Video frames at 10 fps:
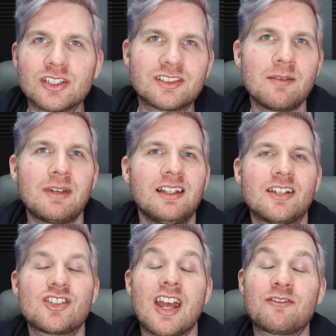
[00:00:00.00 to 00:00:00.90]
Just ate my
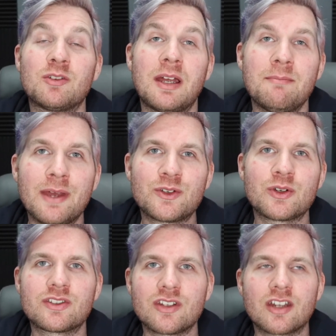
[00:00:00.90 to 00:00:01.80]
lunch after my
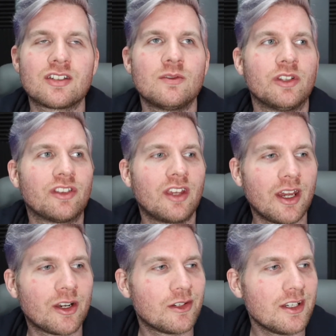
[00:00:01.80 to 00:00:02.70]
mentor session with
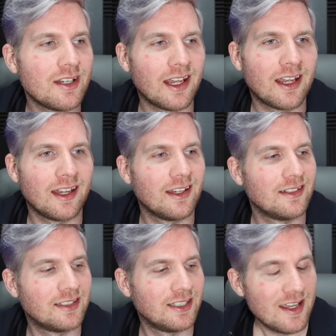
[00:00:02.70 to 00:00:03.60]
Carrie,
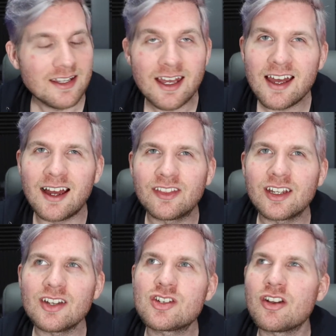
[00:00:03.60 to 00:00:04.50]
and yeah, I
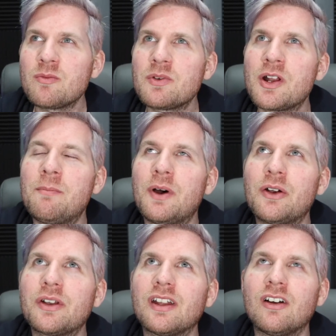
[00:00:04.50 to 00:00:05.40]
think I shared a bit
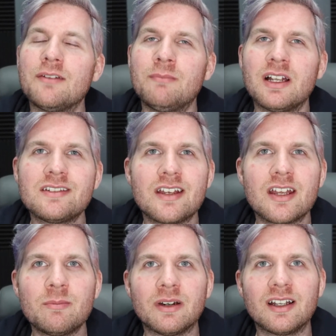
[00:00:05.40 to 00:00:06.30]
about it on
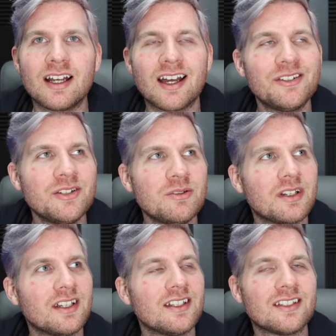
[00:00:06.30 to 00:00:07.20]
Monday, but I don't know
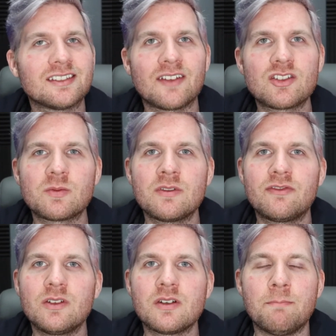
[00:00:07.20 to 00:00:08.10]
what it is. I've just been
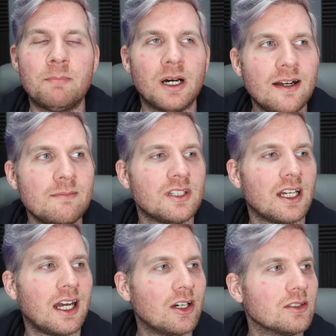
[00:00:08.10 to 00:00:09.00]
feeling bummed
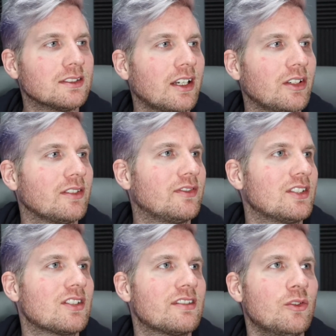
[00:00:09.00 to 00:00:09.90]
out. I don't know if
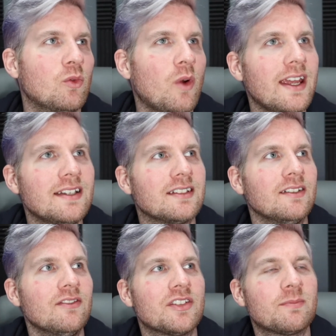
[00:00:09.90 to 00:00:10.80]
it's just the weight
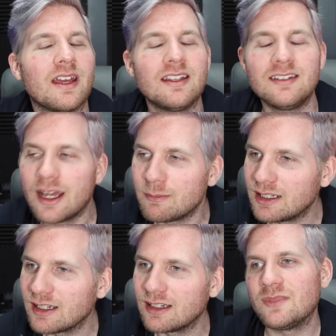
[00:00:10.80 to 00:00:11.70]
of this
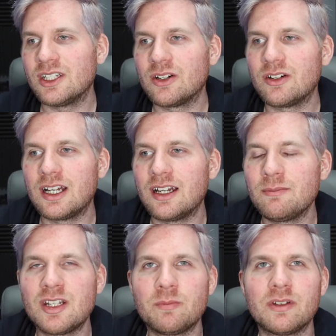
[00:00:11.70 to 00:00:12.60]
pandemic. You know,
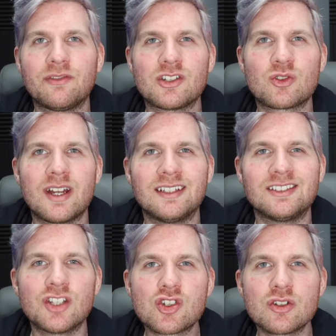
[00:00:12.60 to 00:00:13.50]
I'm in a bit of a
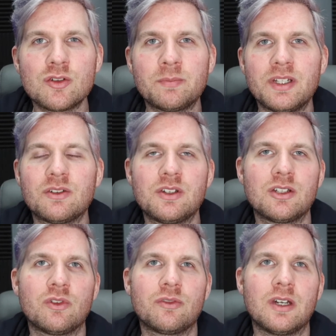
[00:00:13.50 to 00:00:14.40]
transitional
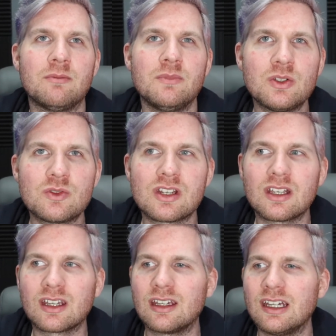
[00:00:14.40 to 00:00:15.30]
period with my
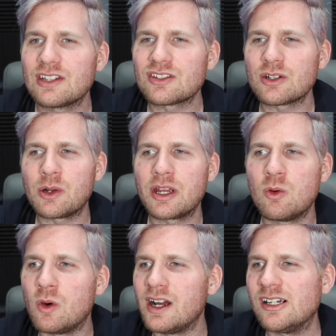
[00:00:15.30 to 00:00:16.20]
music. Things are
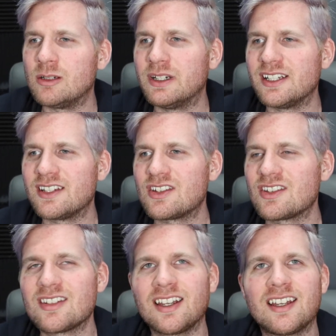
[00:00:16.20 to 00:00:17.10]
going well, but it's
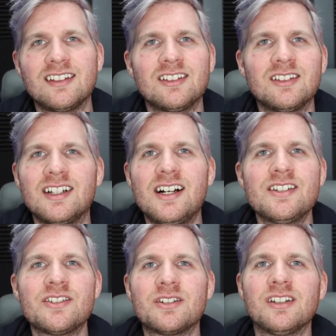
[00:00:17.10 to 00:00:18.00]
just like a little
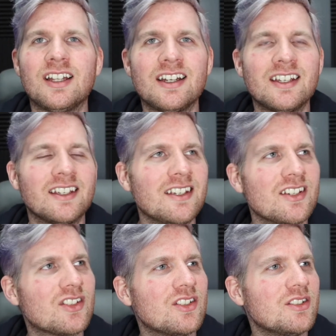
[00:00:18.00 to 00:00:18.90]
underlying
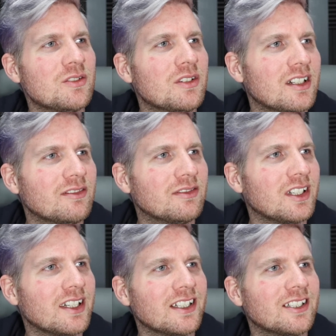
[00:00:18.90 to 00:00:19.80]
issue of
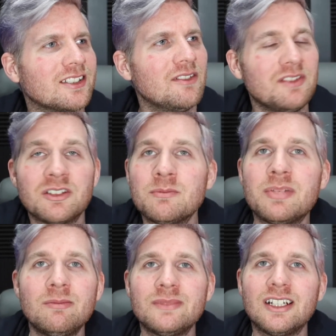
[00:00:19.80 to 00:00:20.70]
like feeling
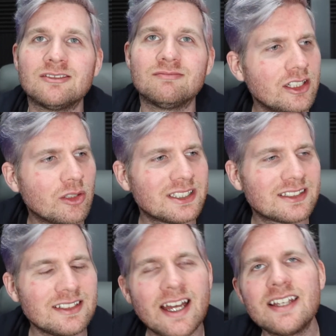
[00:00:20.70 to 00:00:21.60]
bummed out. You know,
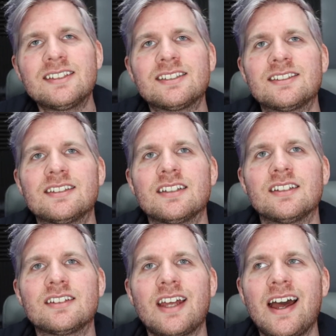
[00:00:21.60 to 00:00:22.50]
it's nice
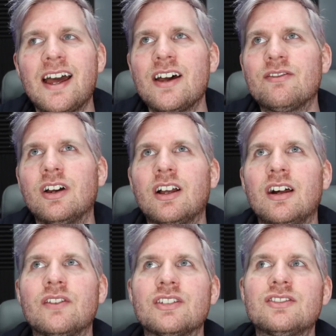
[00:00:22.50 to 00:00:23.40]
to have a
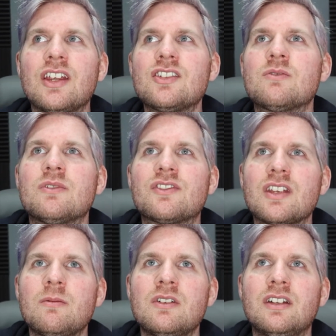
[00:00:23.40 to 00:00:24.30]
conversation with
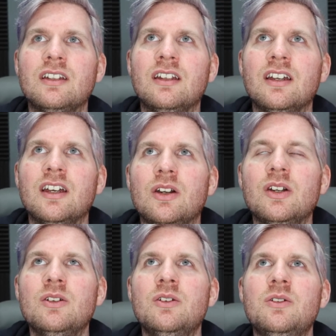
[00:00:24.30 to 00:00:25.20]
someone
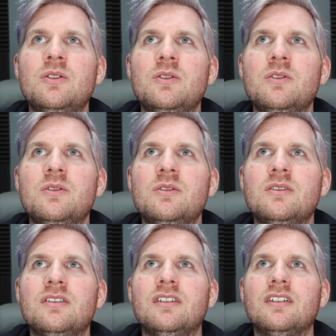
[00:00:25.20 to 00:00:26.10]
who